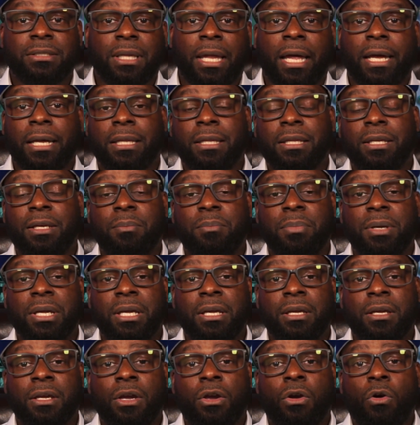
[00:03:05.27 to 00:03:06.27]
likely to
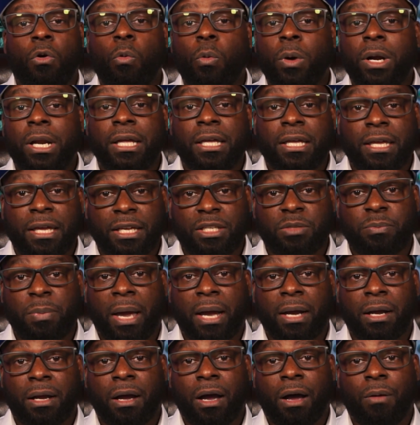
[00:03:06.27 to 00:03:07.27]
be when it kicks
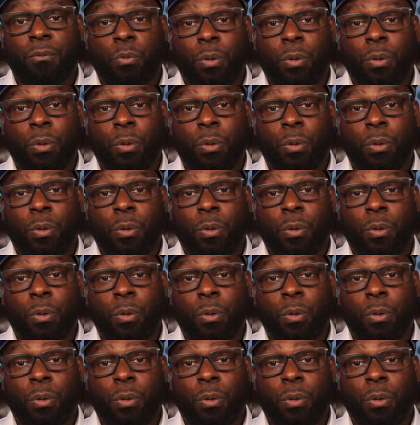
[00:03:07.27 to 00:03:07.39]
back up.